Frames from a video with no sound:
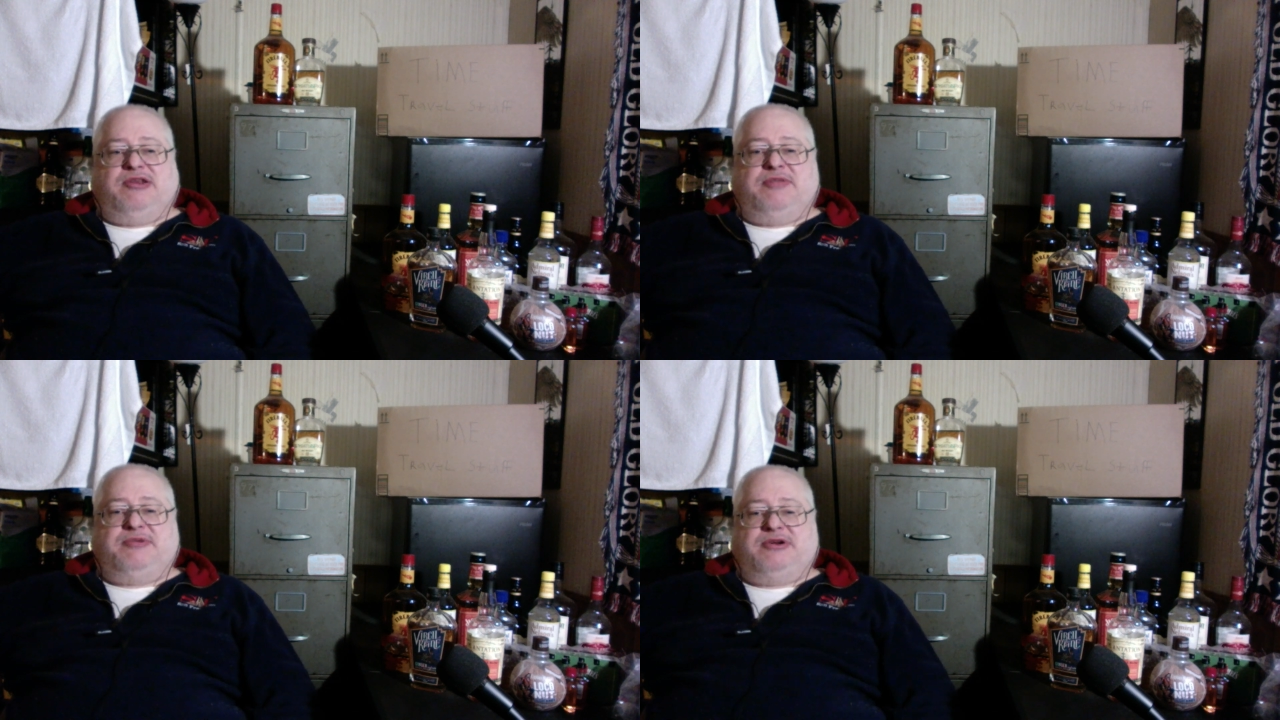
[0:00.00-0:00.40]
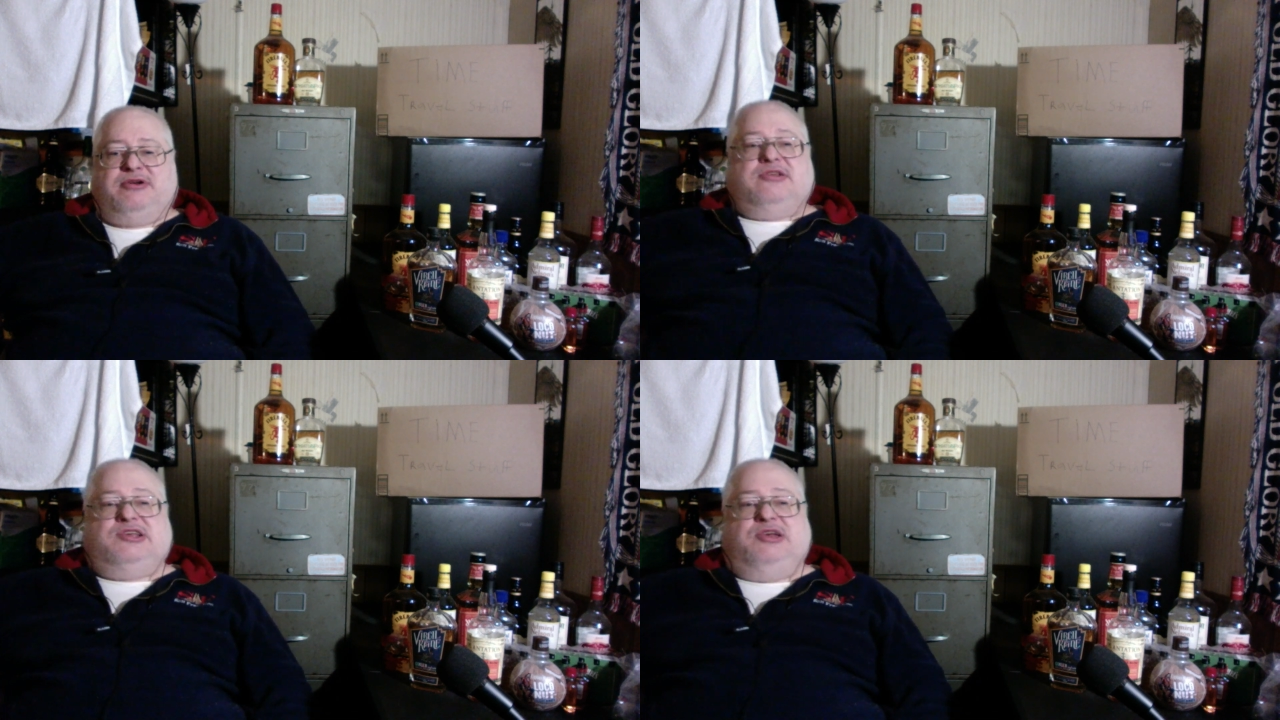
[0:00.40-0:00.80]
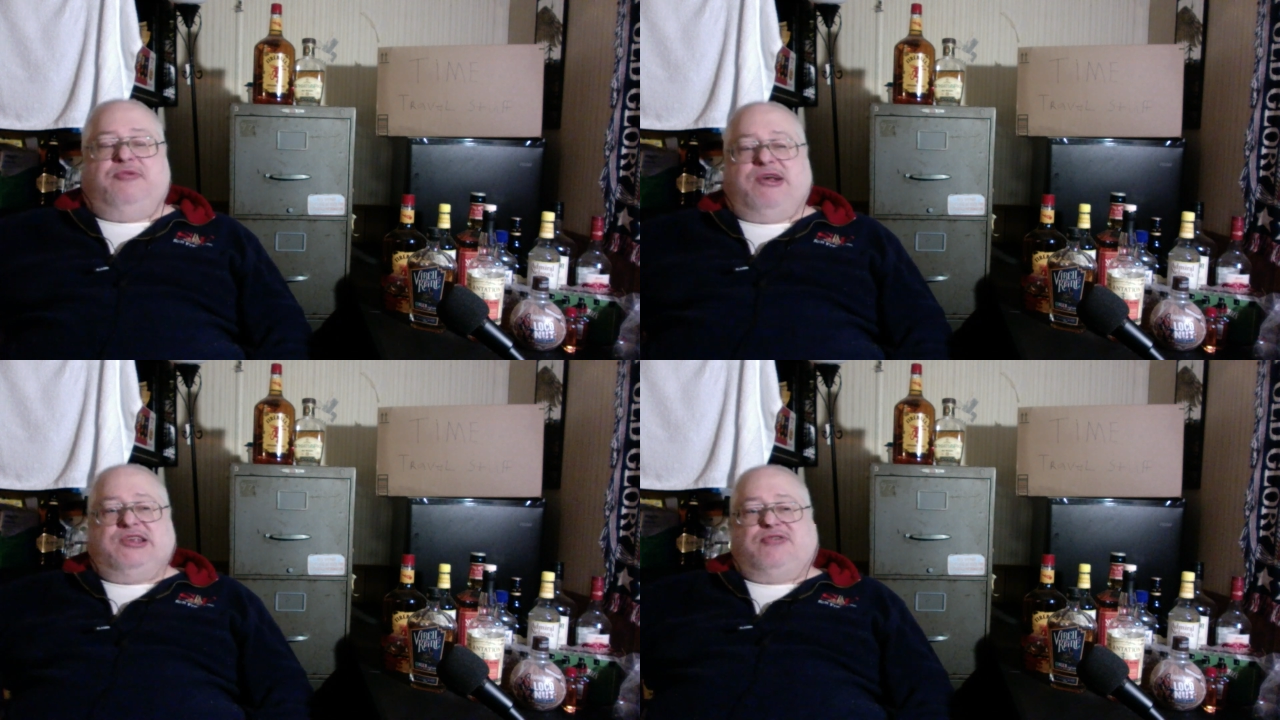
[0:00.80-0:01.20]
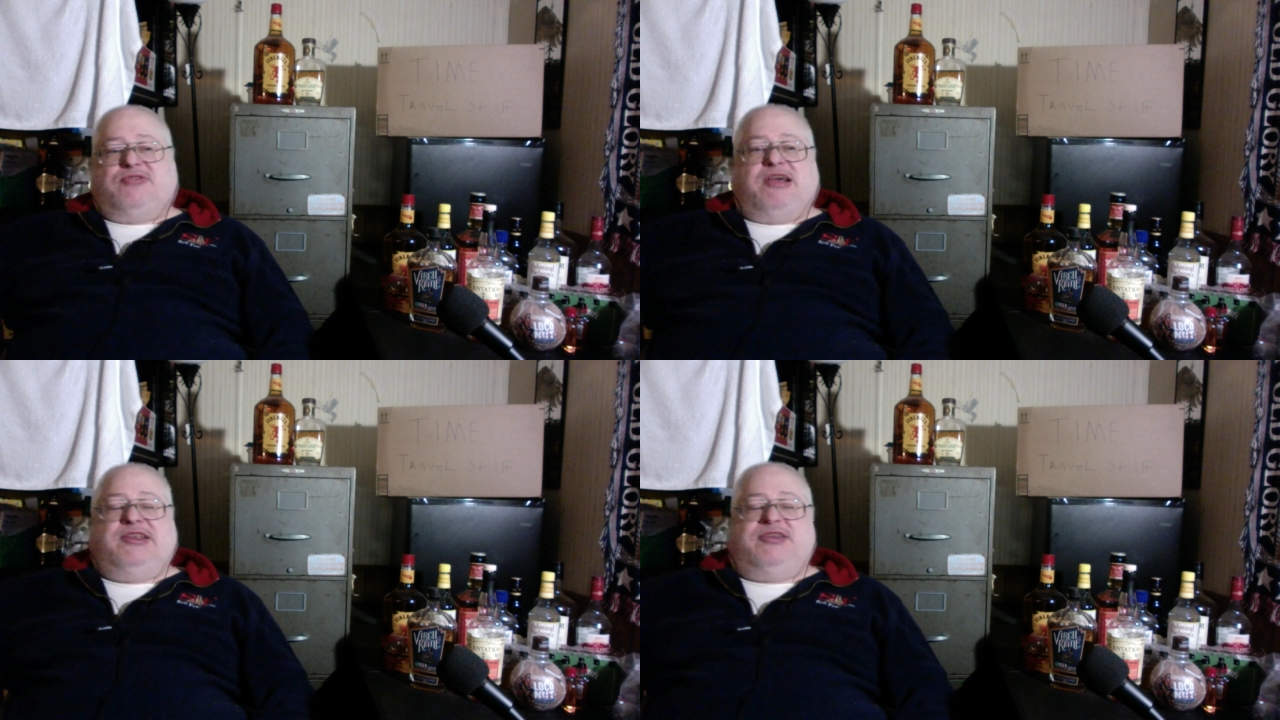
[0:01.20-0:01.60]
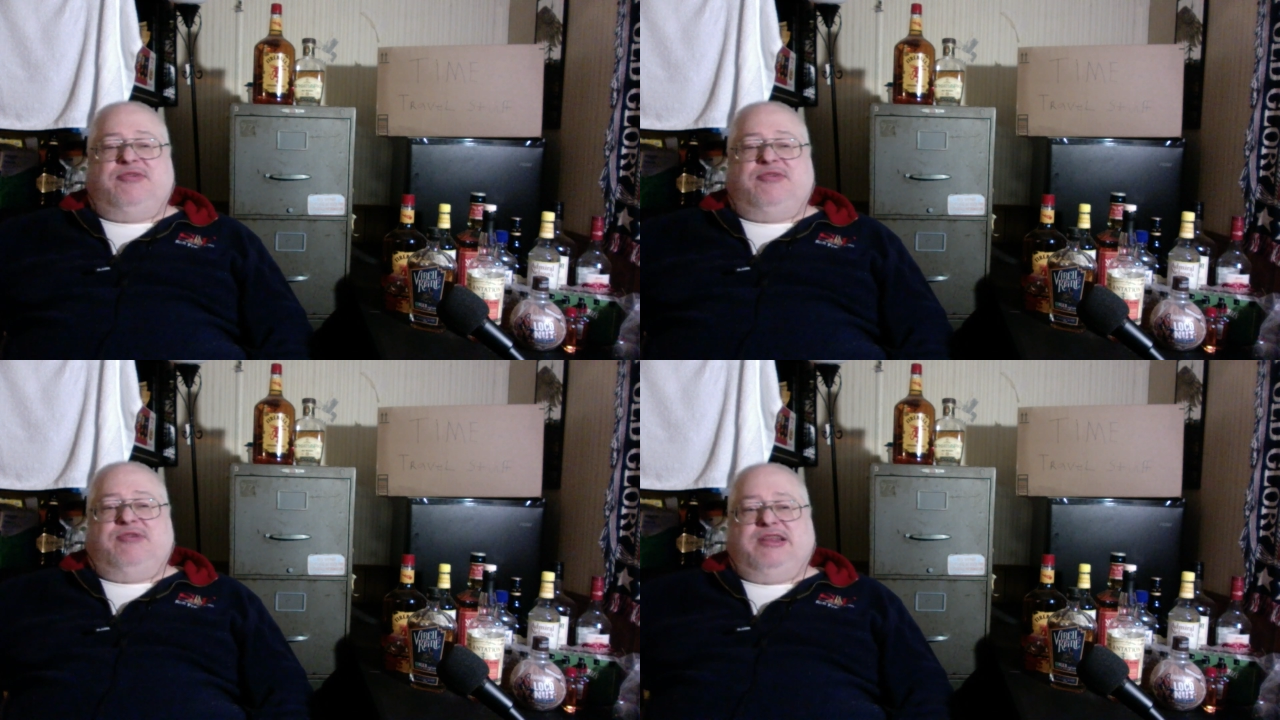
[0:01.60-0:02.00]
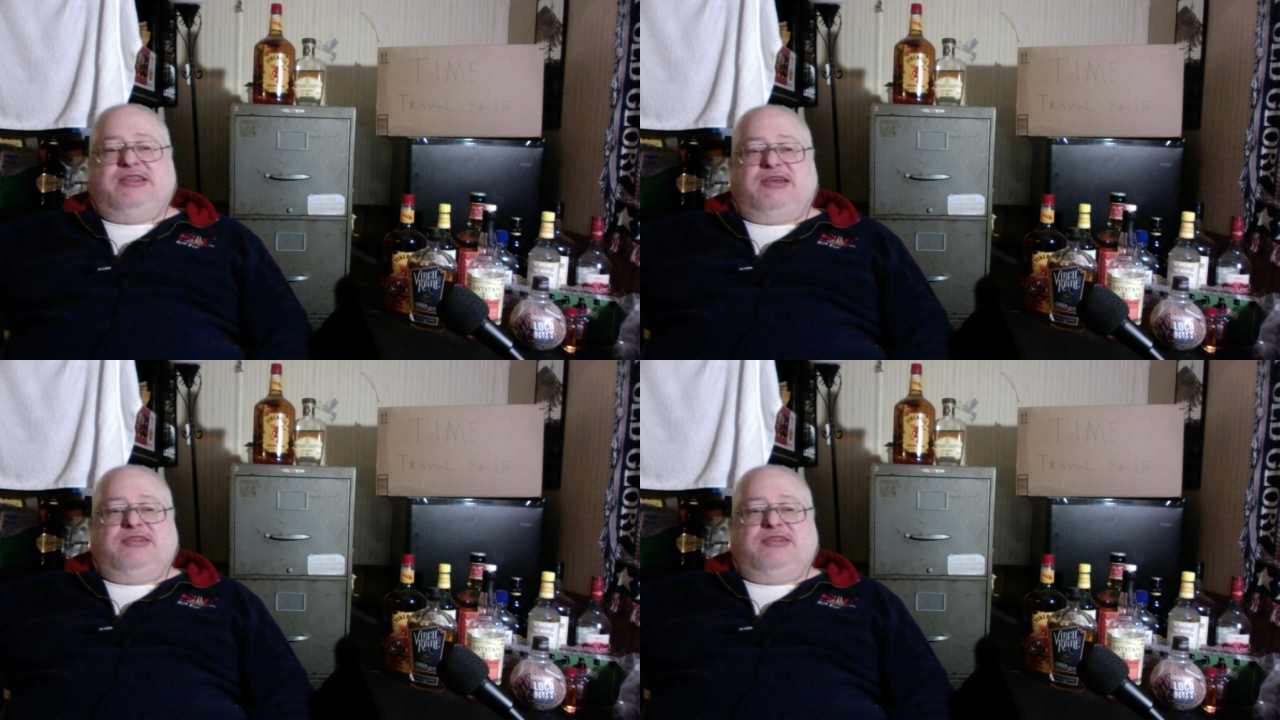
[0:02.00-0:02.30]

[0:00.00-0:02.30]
I'm sure. She wasn't trying to do anything.